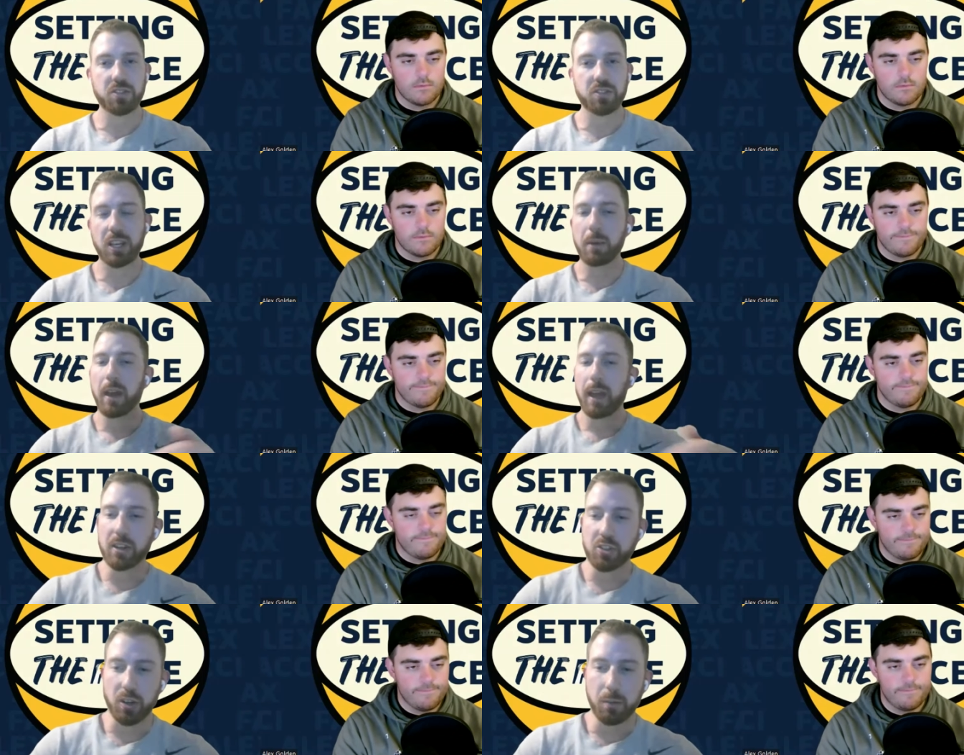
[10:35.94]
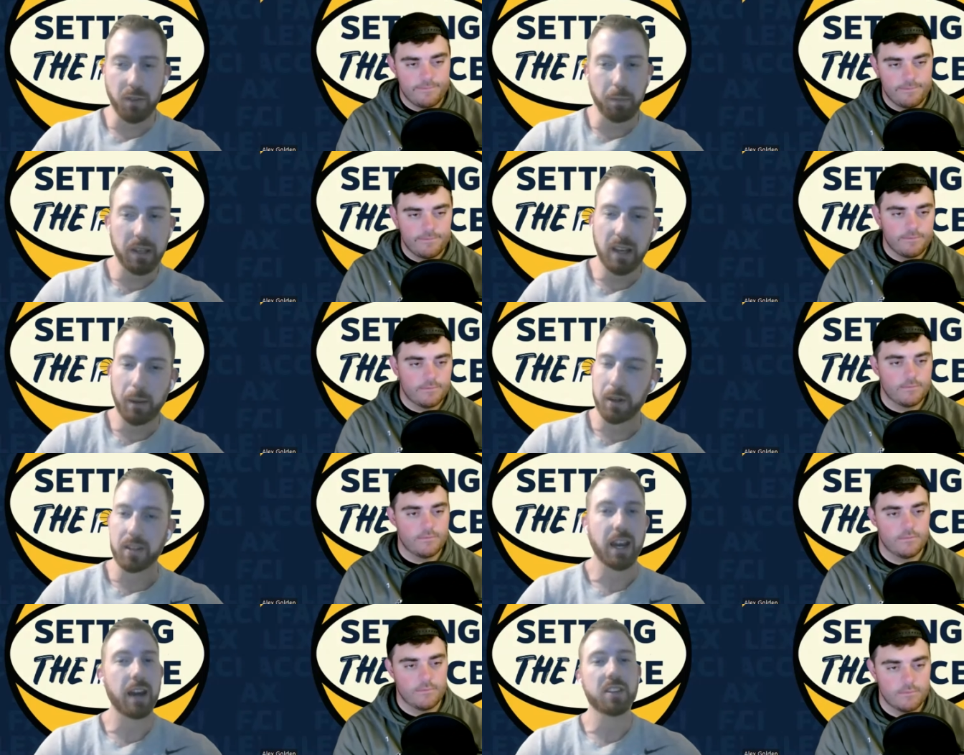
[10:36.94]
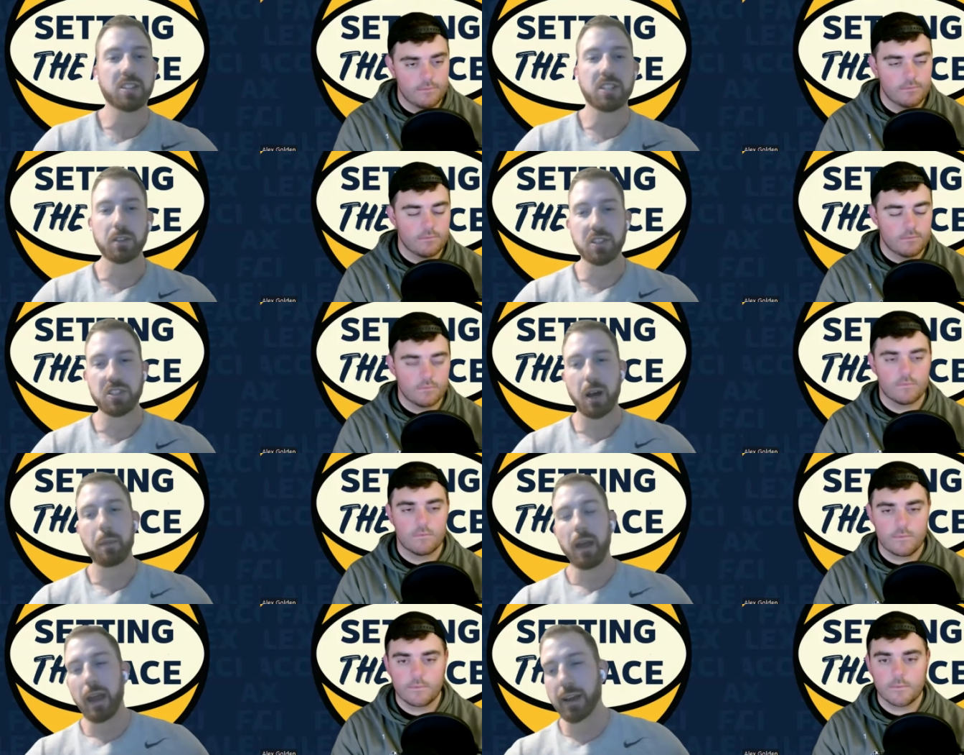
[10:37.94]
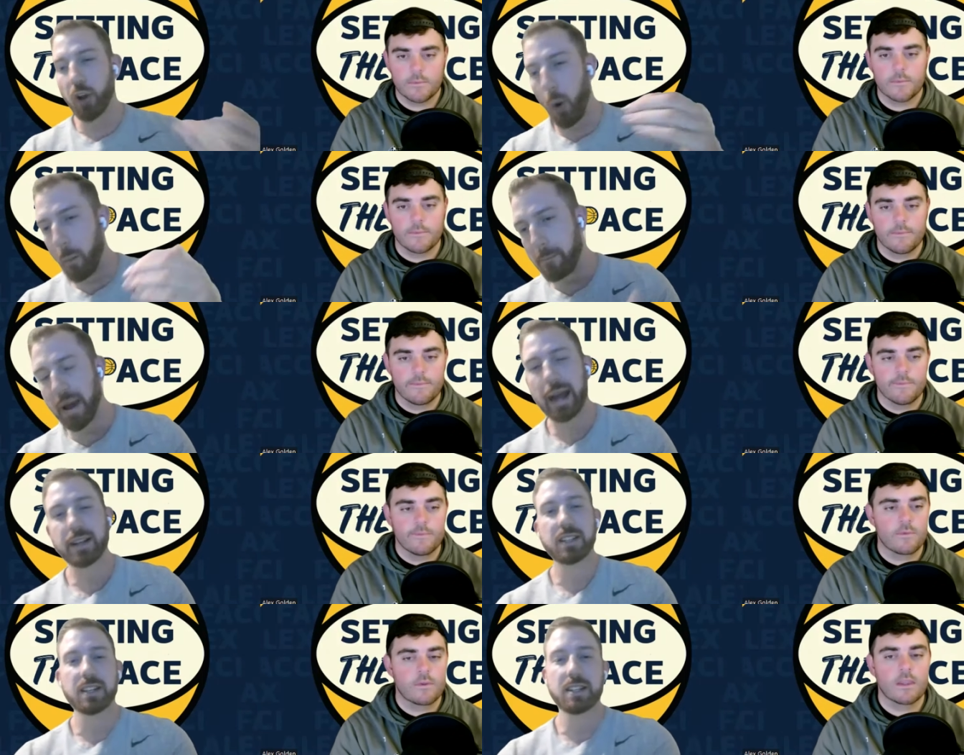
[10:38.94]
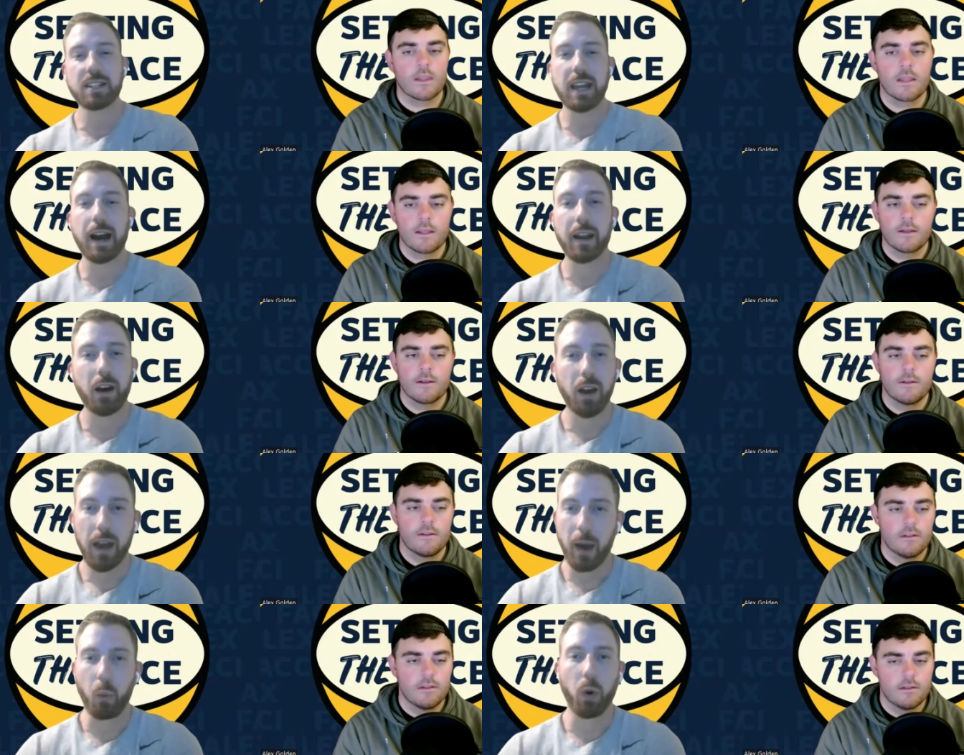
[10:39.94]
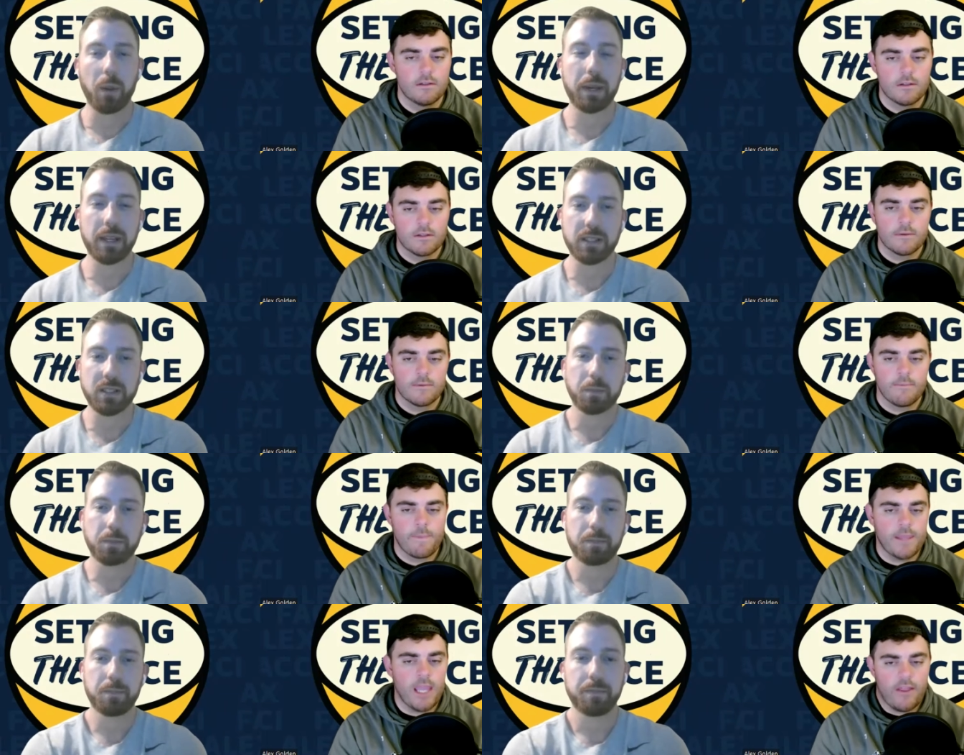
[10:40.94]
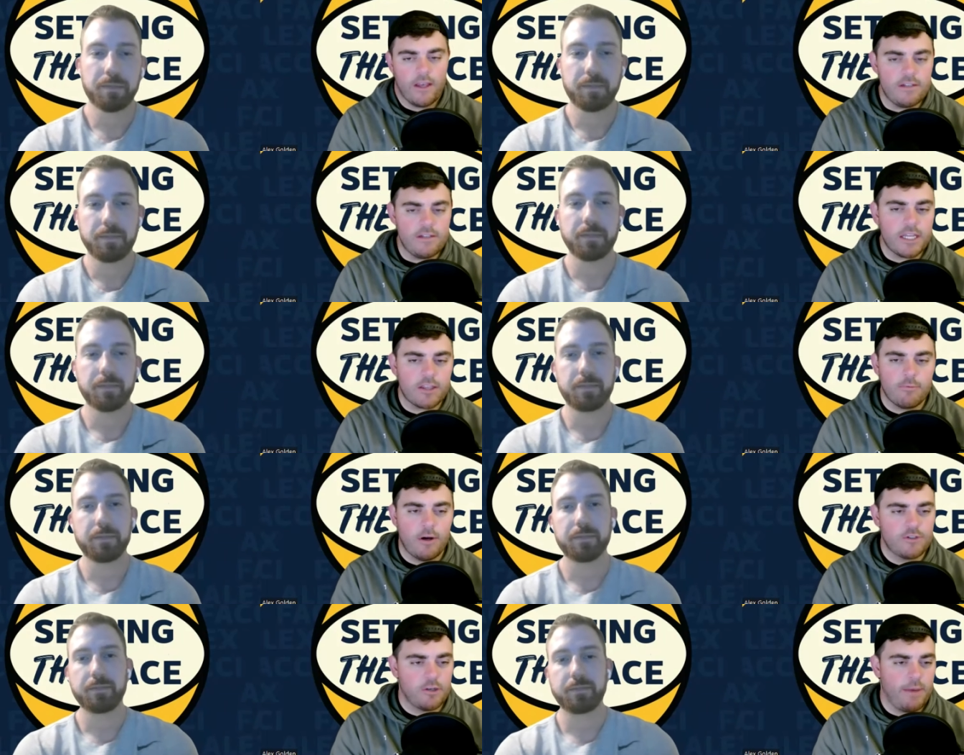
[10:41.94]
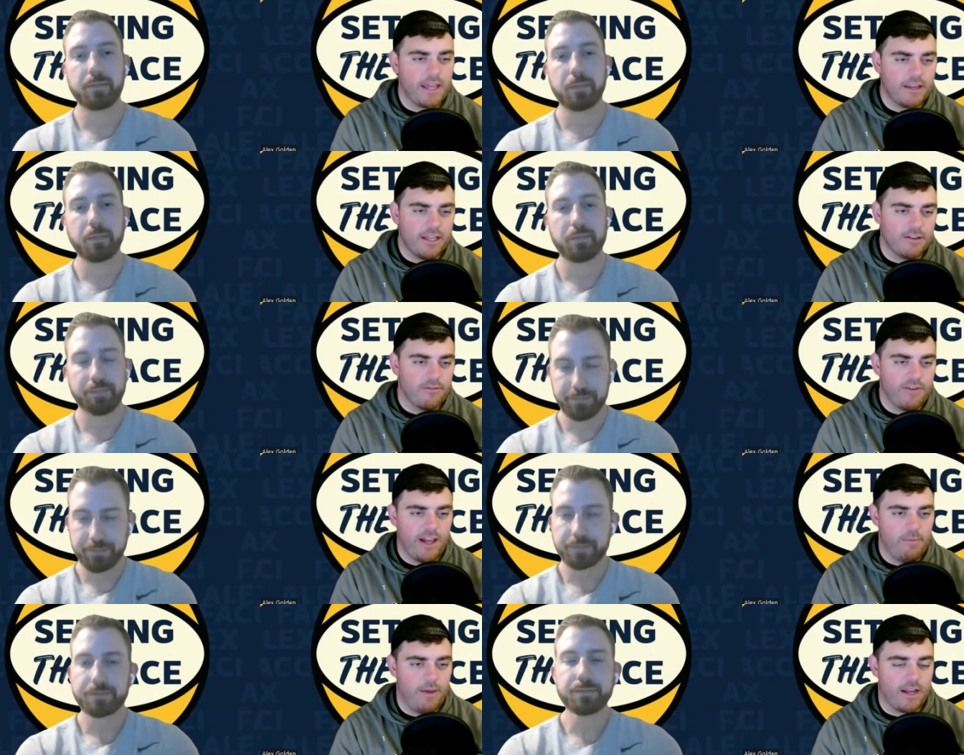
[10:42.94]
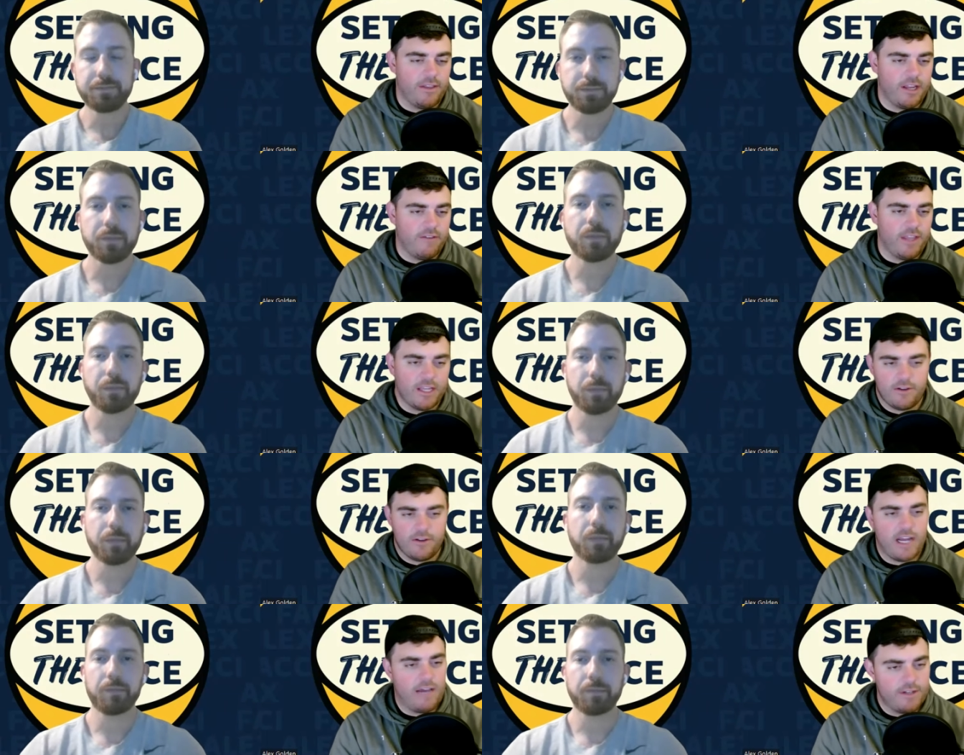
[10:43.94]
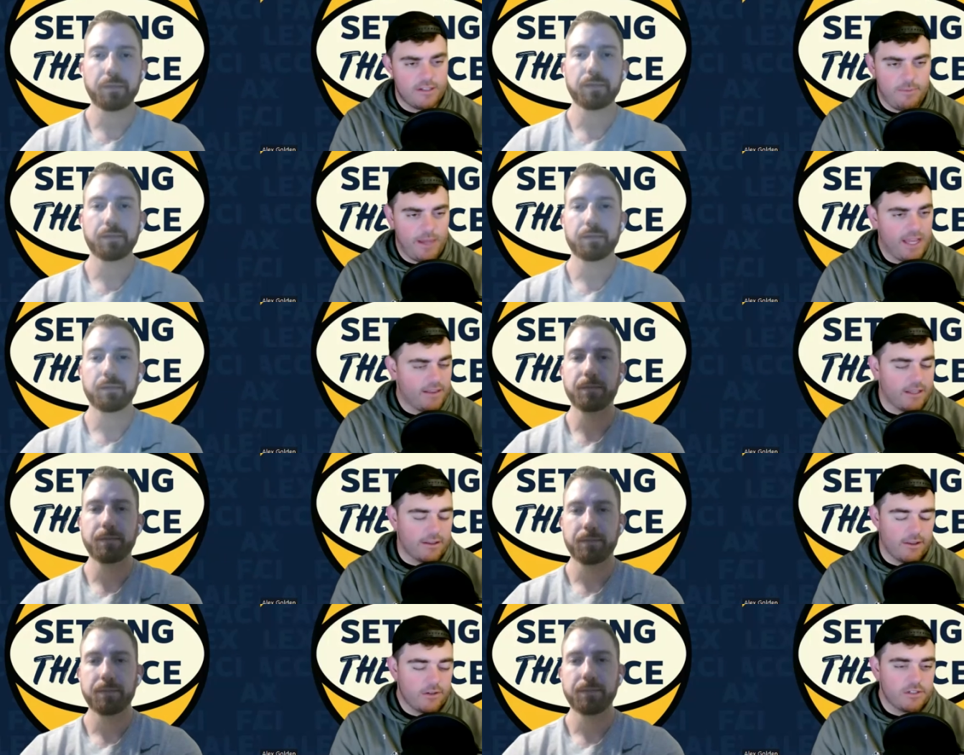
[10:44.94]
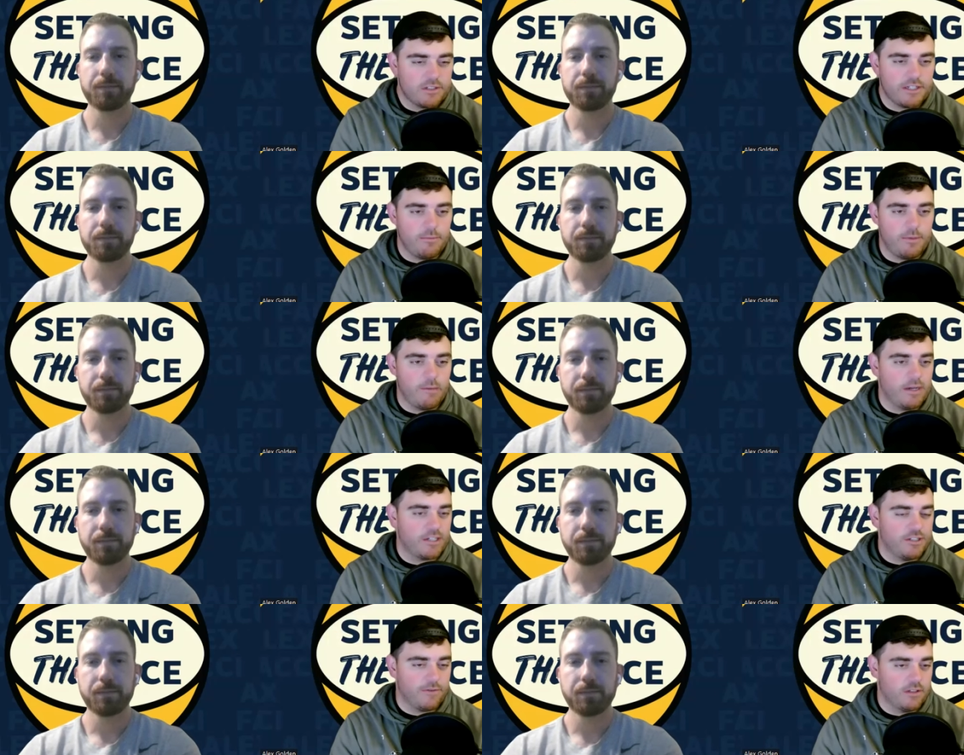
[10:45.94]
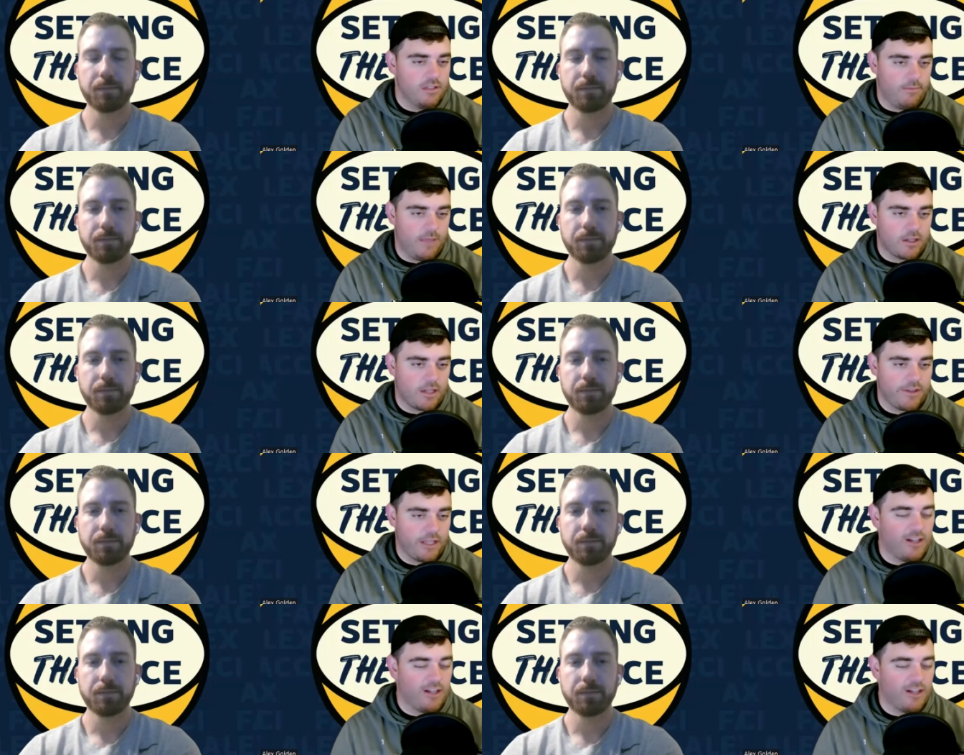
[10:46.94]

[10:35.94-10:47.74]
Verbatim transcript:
Speaker 1: team in terms of being able to tie this series up and go back to Indiana at one apiece.
Speaker 2: Yeah, they just need to get their mojo back and get their vibe back. I think if they get their confidence back, like they're just going to be a much different team. They look like they